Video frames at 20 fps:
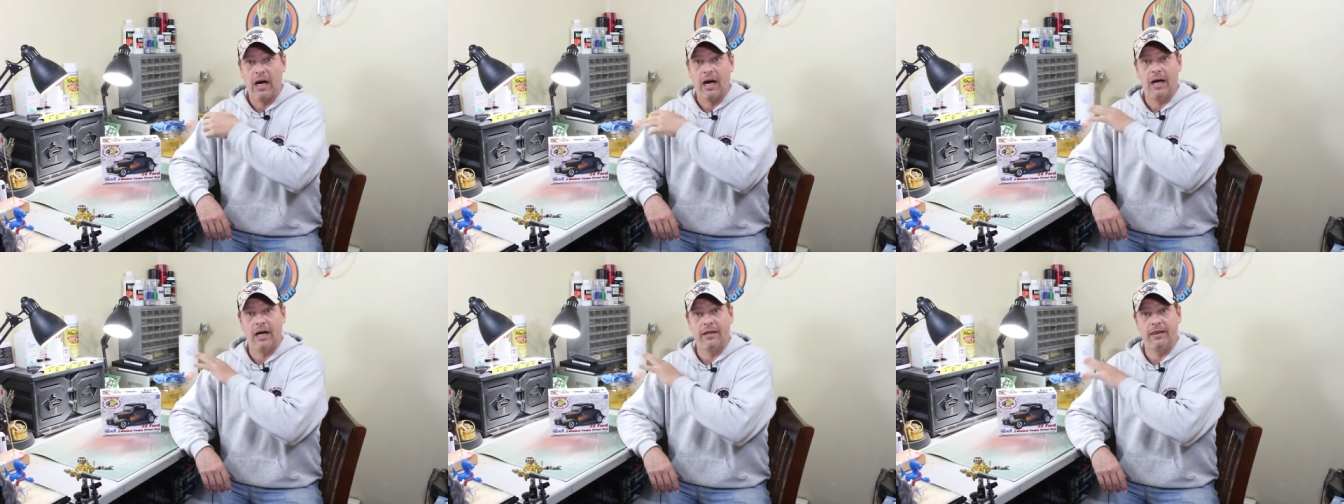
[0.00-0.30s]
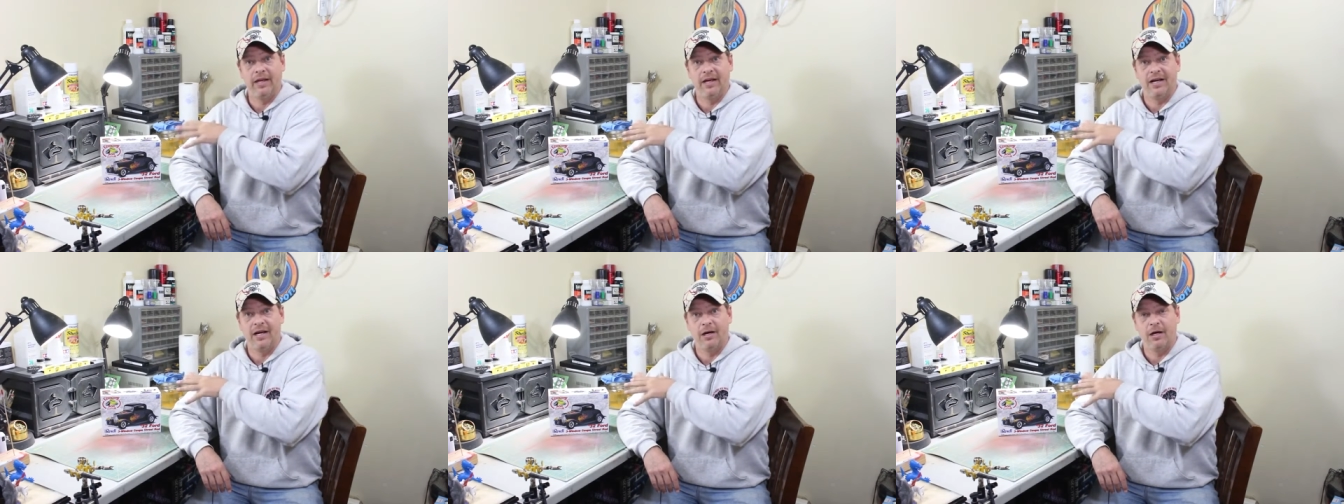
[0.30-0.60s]
I
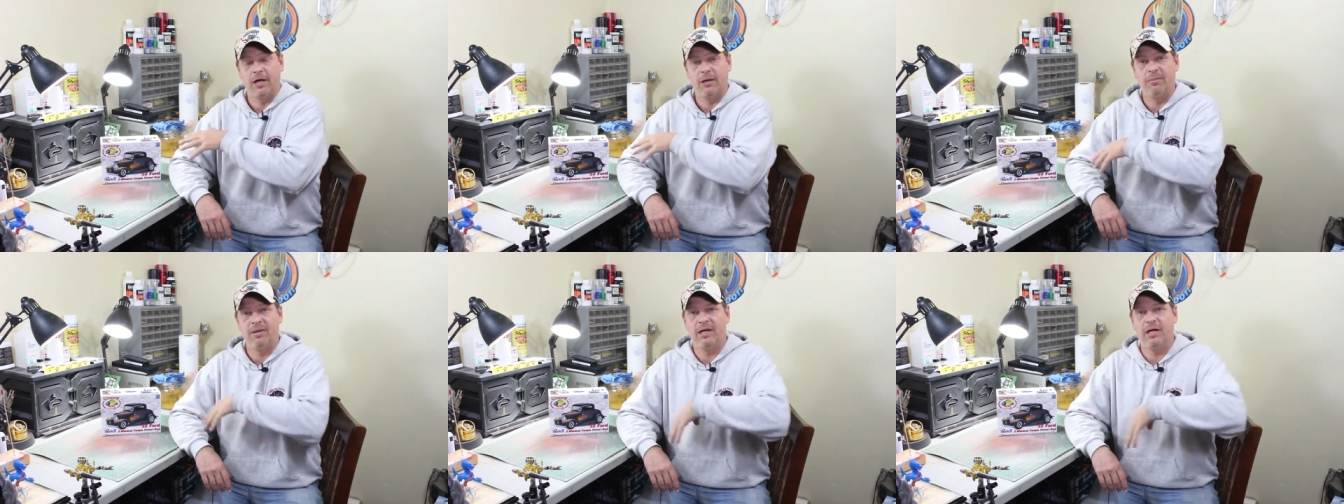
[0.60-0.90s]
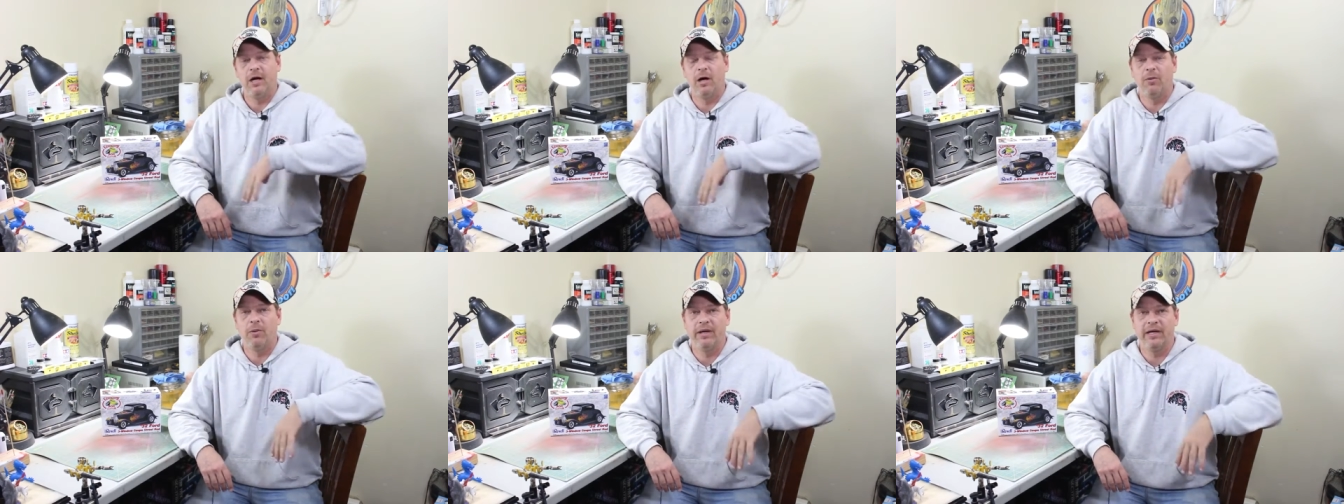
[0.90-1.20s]
think I'm going to be
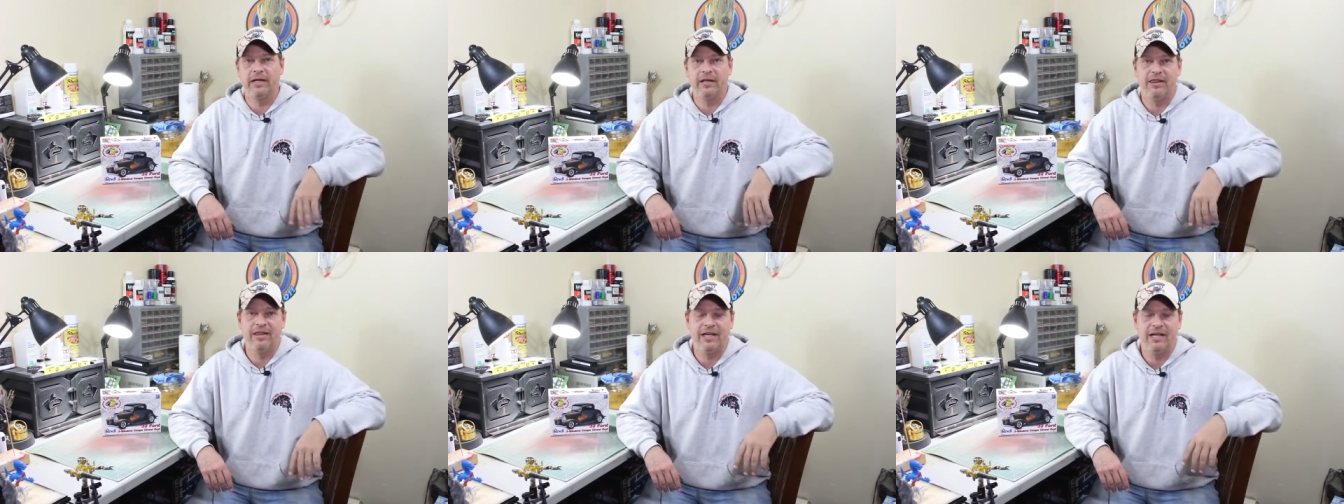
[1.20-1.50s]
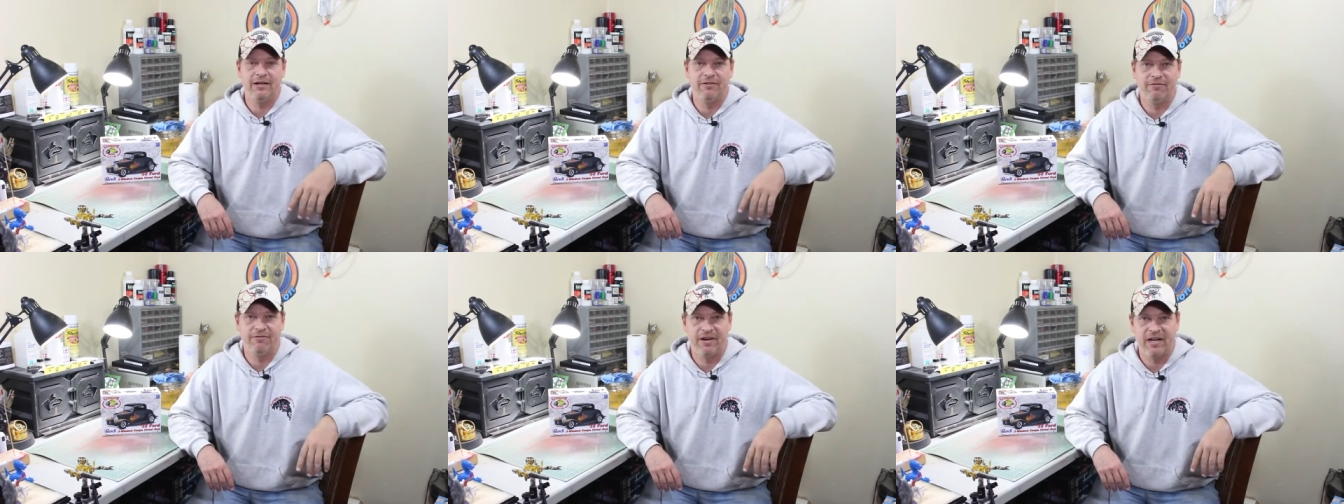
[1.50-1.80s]
going
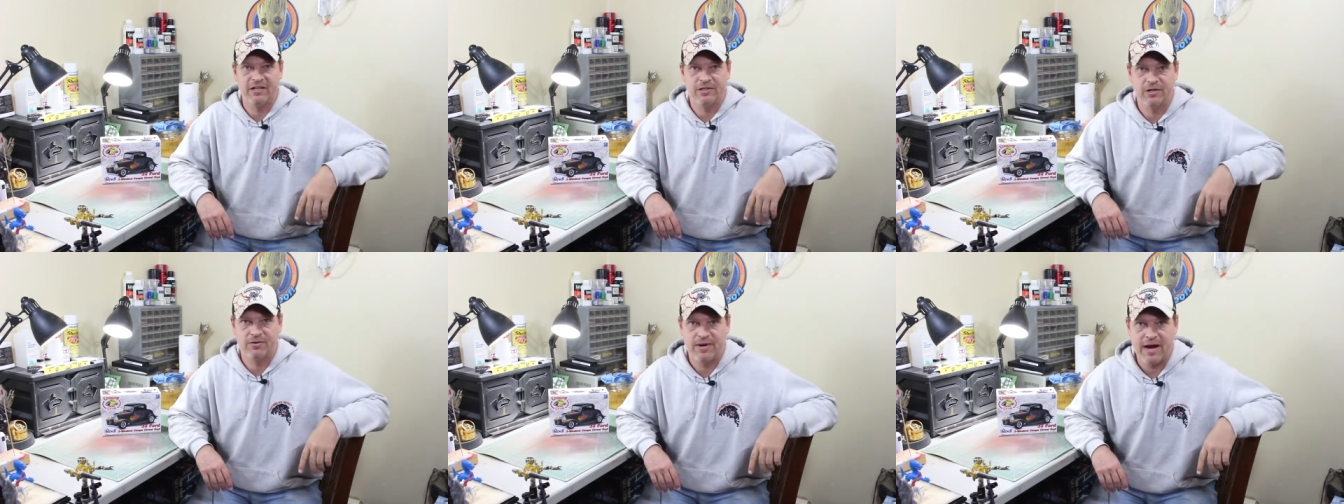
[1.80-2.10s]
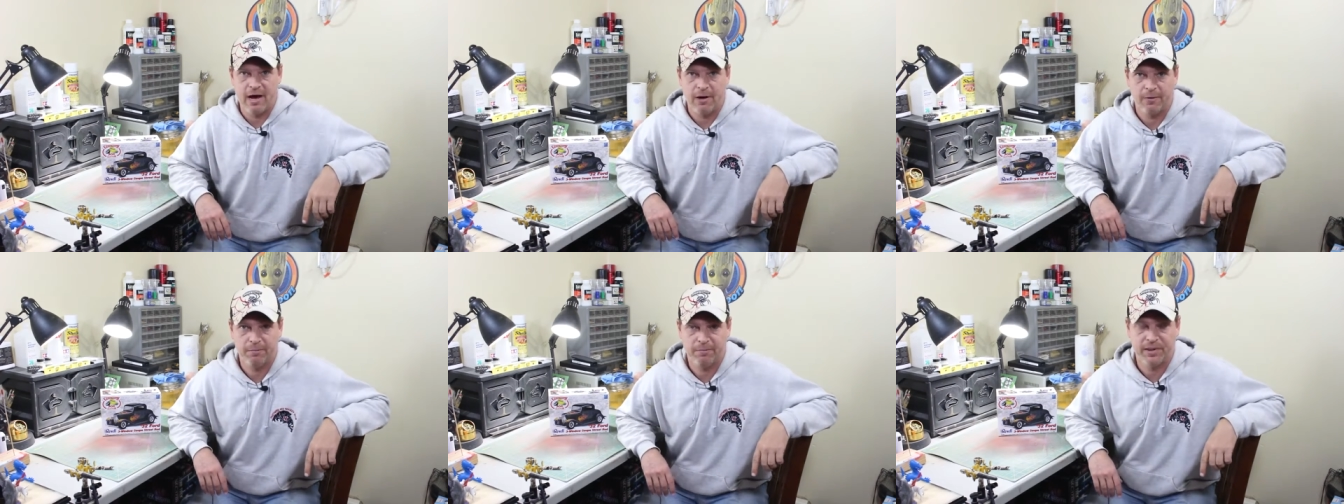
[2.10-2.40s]
the fender
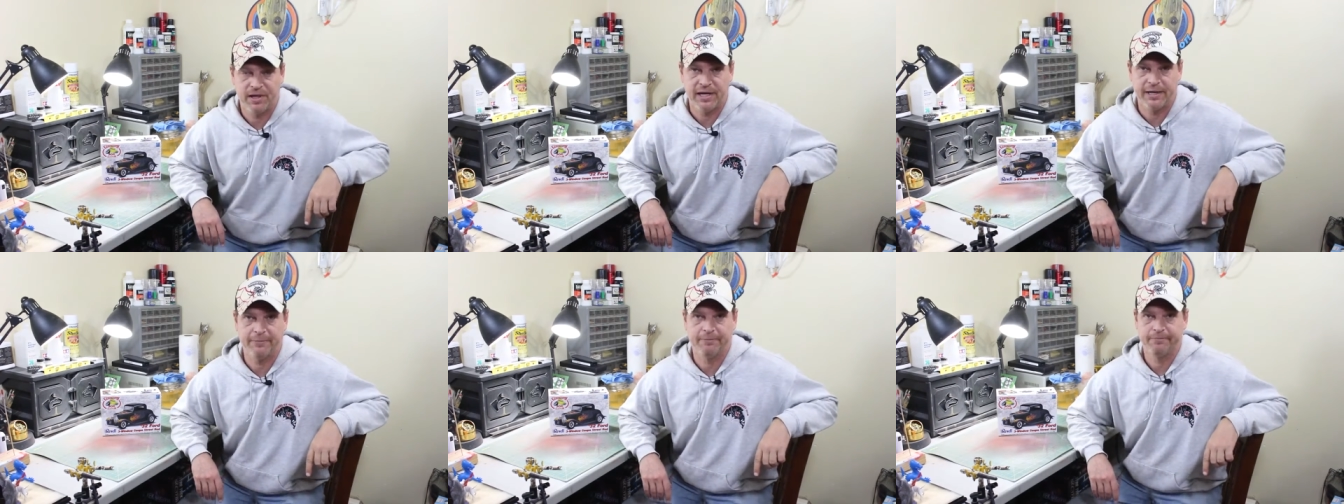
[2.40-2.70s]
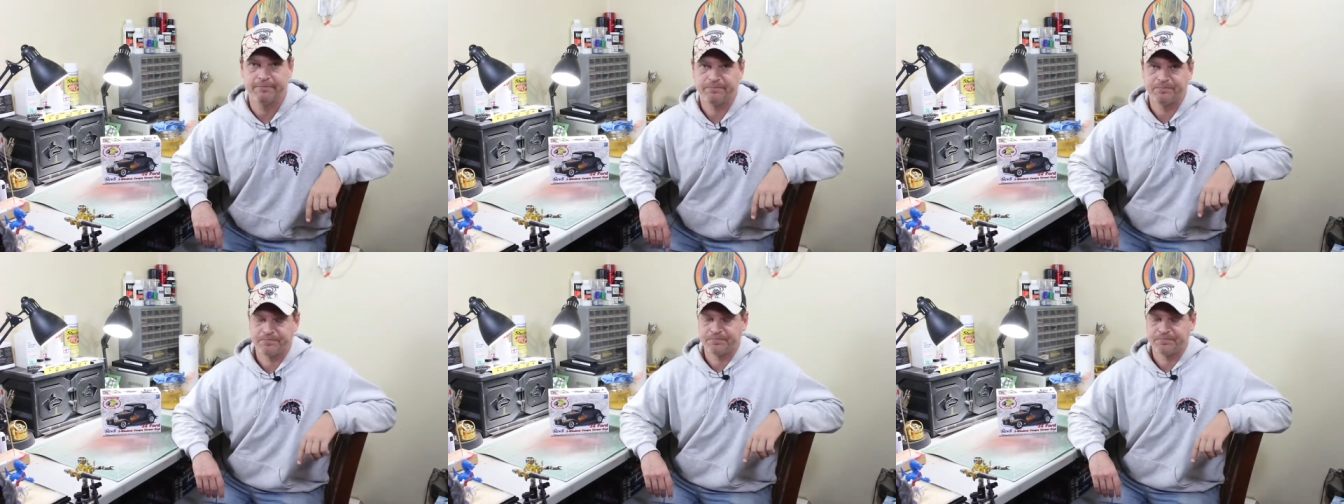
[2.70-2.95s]
route, but